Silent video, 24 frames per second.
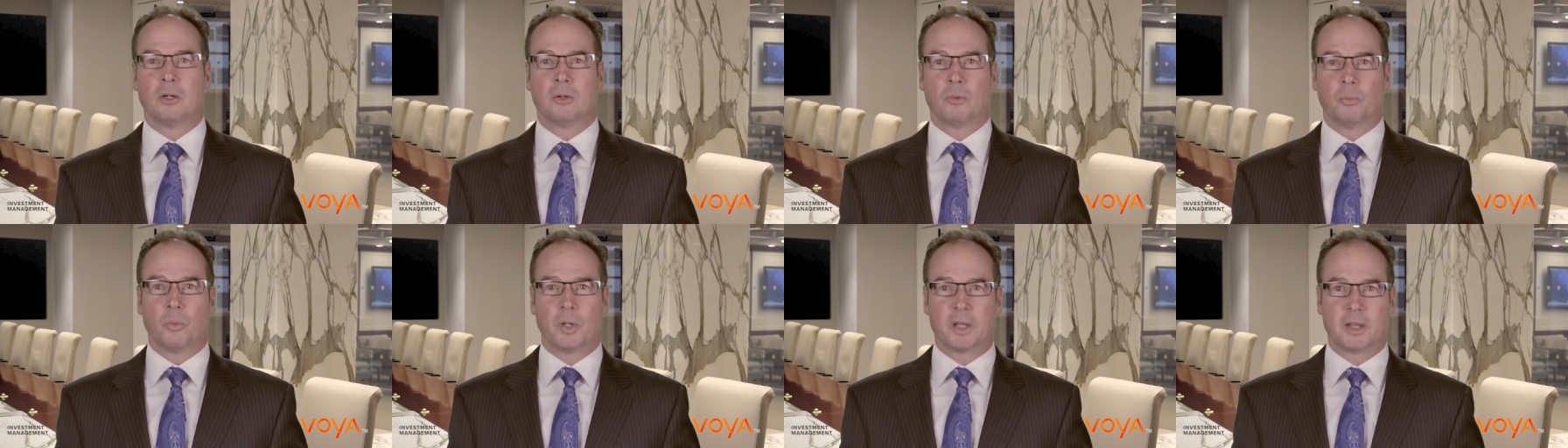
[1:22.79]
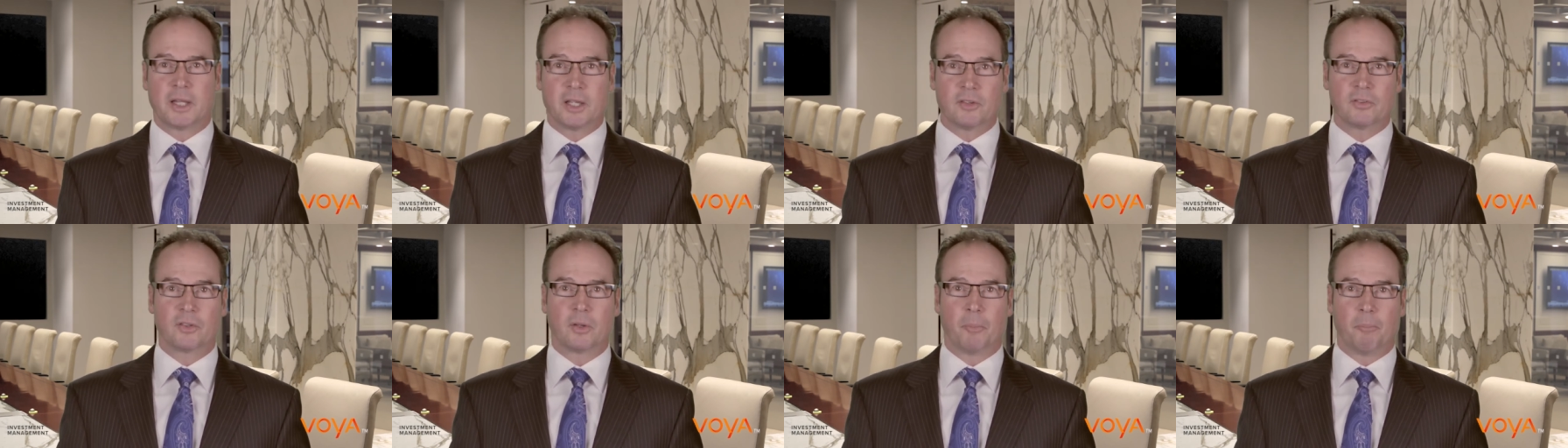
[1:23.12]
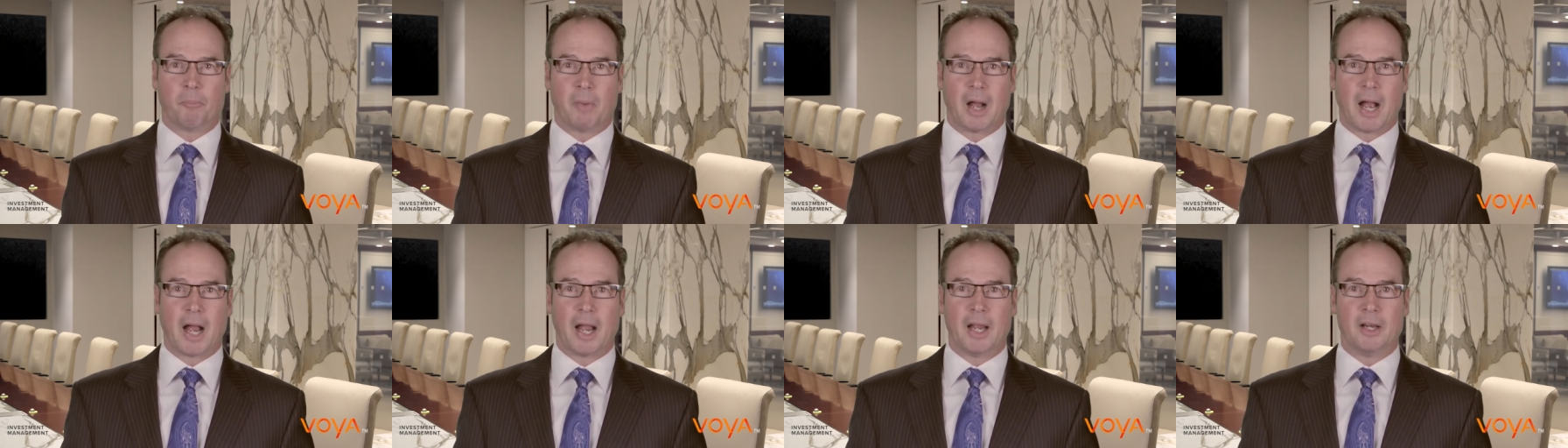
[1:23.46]
With this in
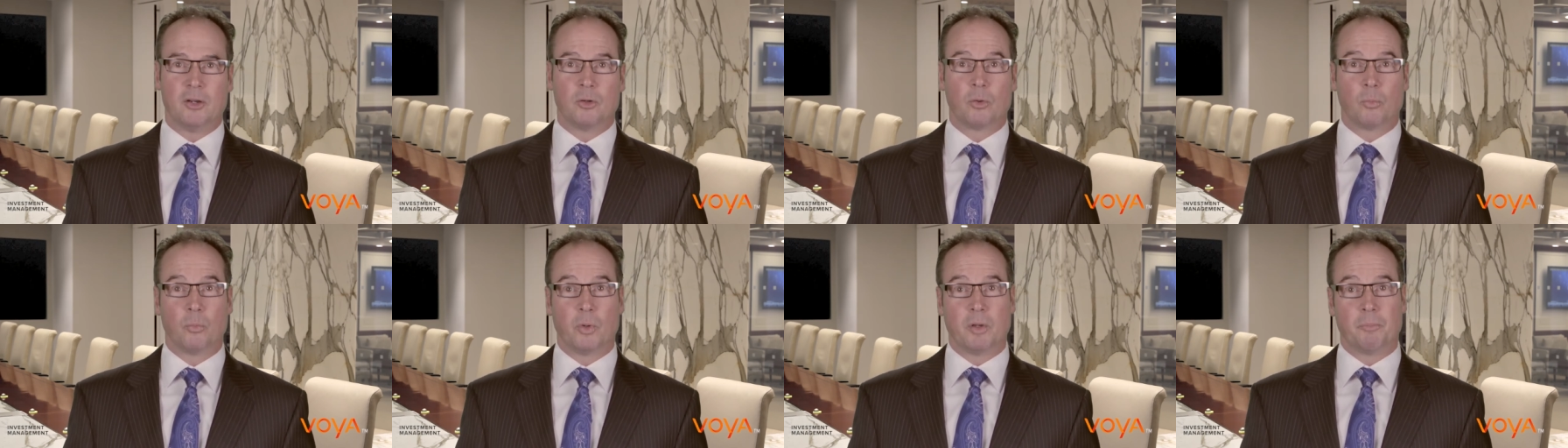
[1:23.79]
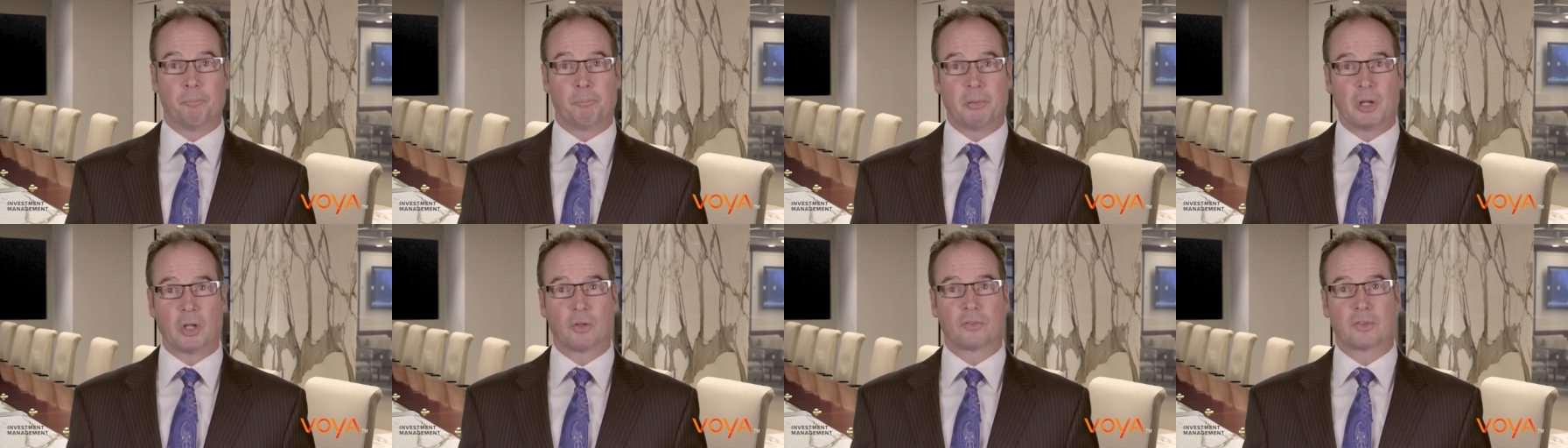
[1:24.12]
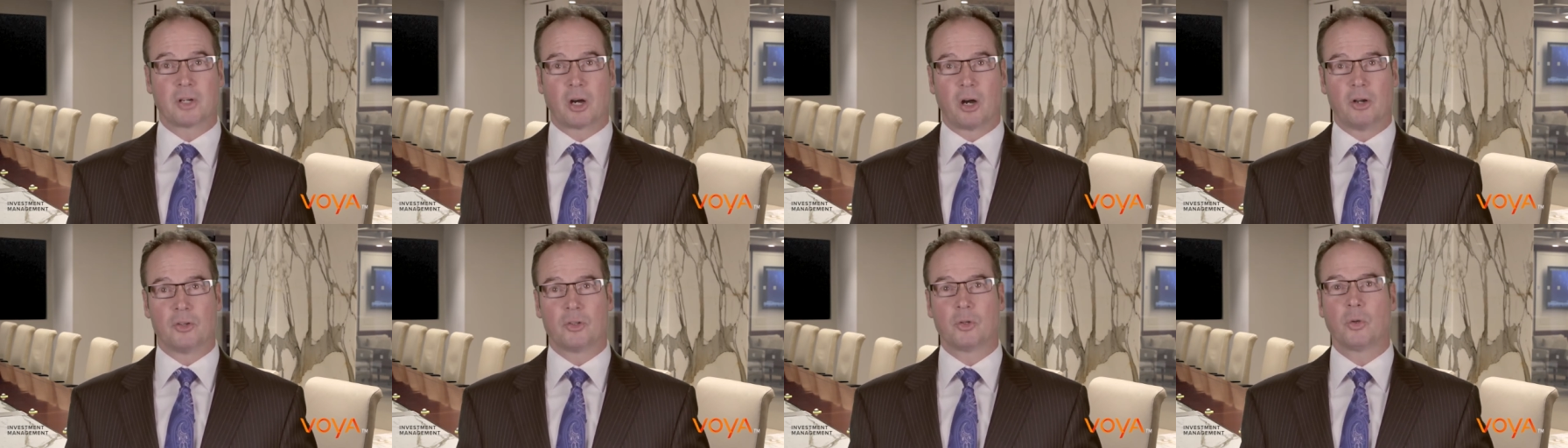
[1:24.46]
mind, we built
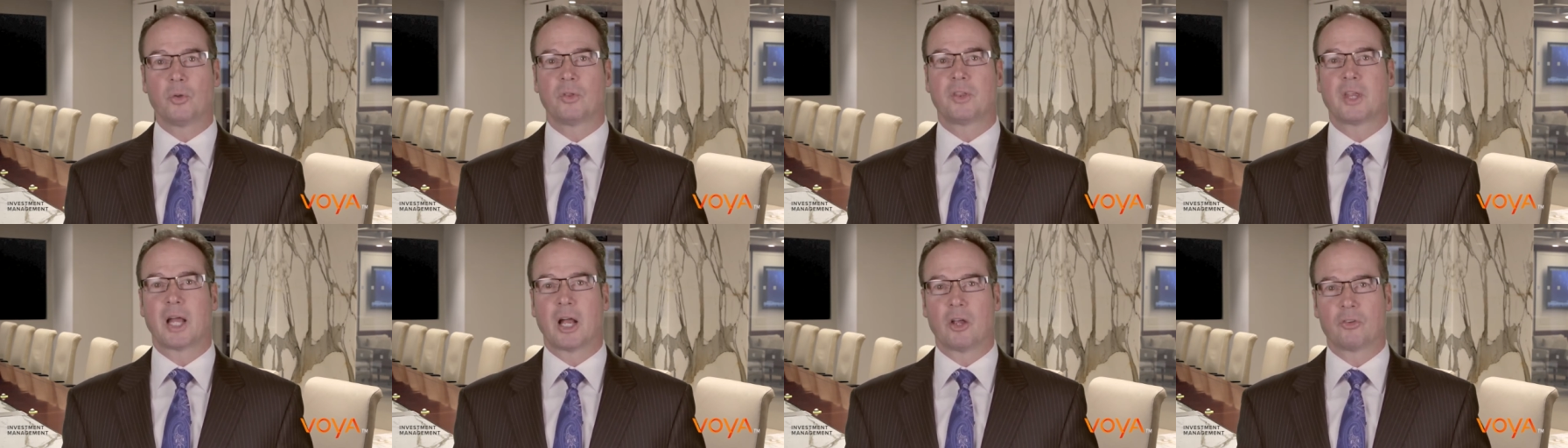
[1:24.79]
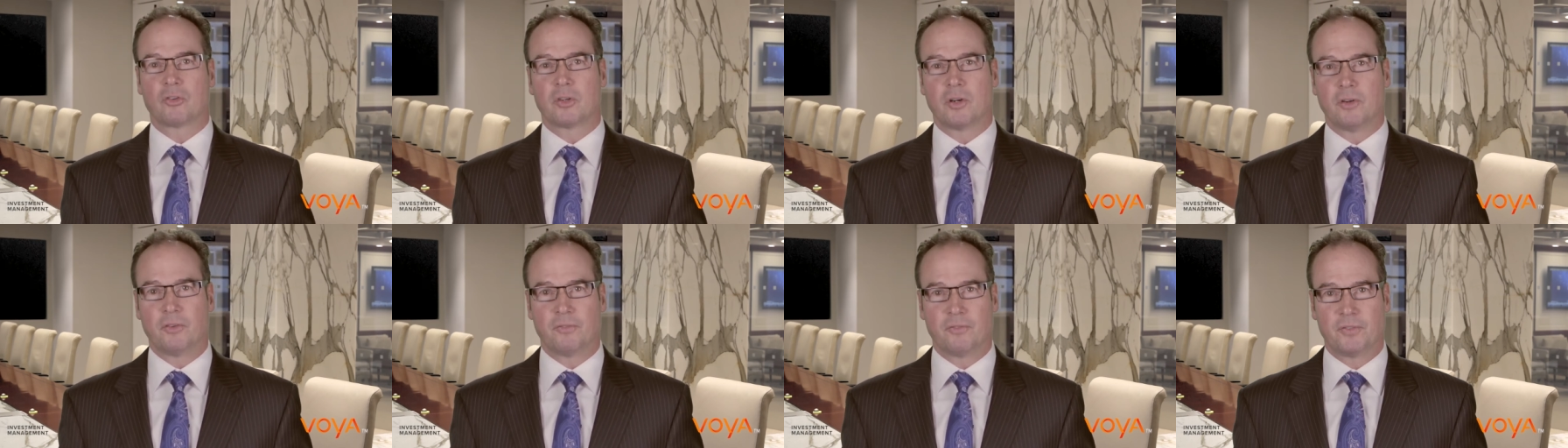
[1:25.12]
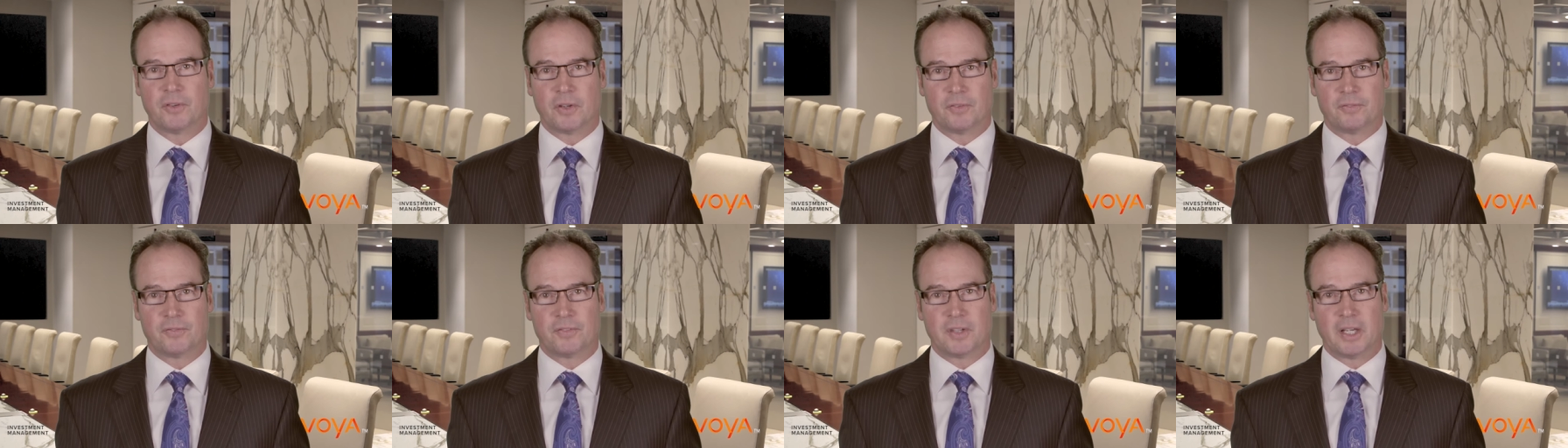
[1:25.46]
our
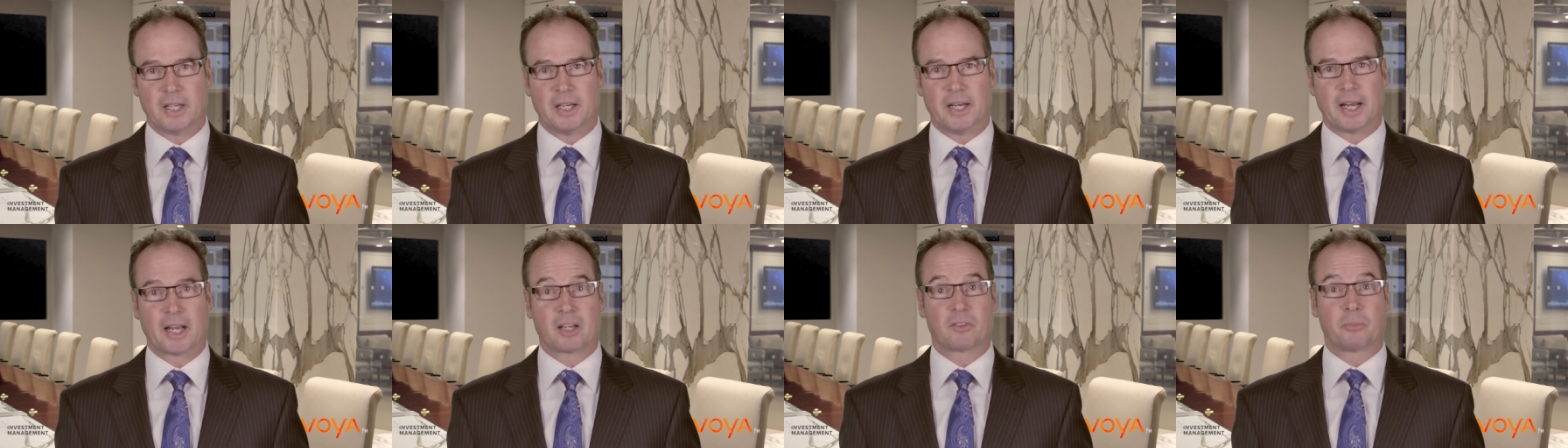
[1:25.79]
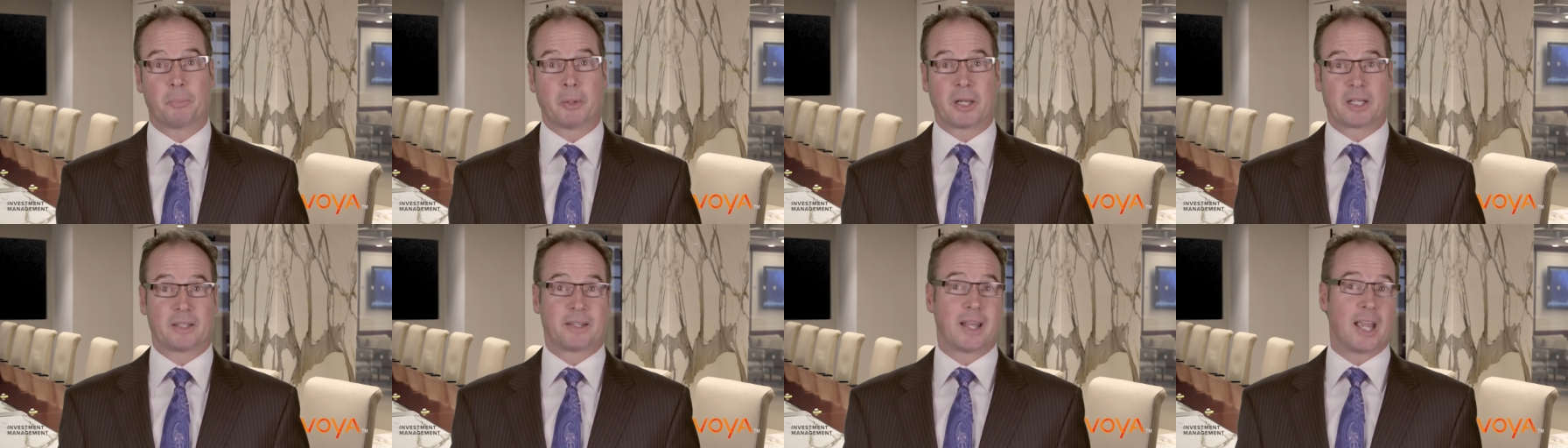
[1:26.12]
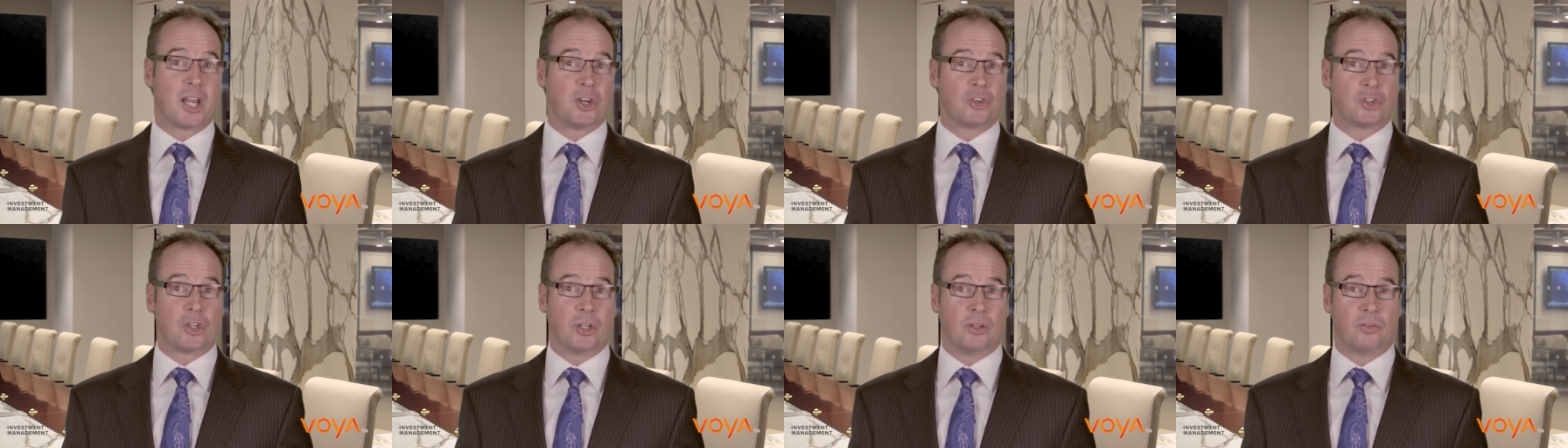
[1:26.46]
2015
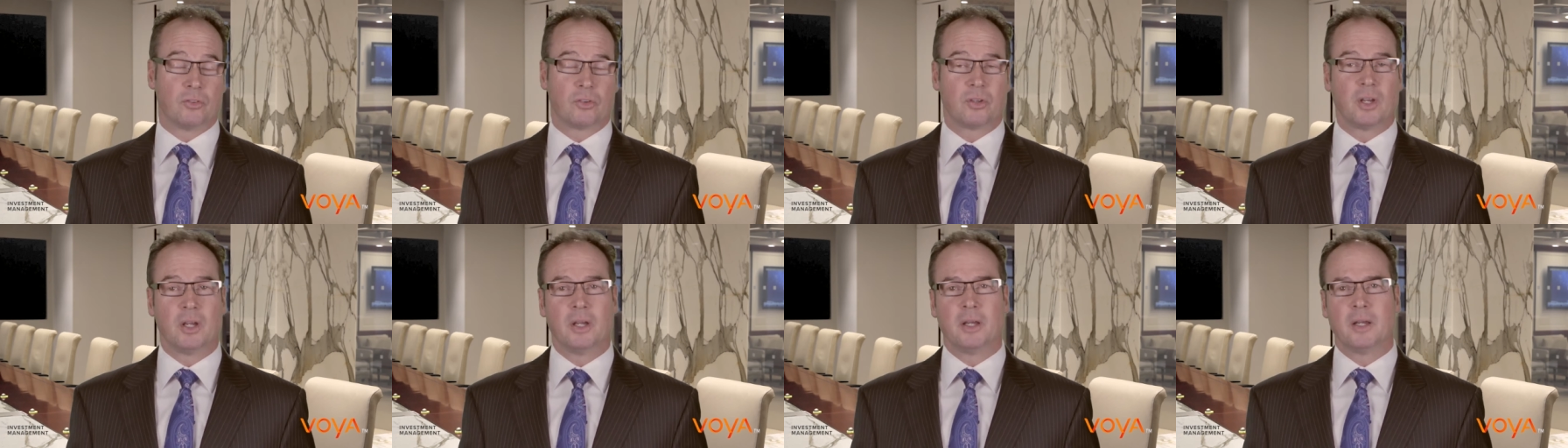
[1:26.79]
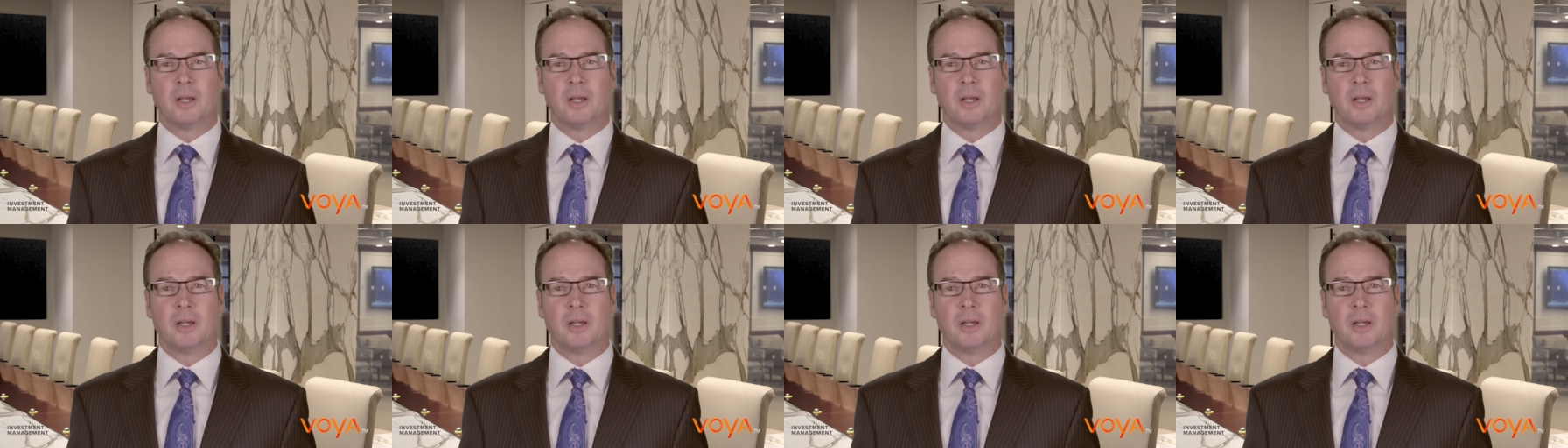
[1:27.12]
expectations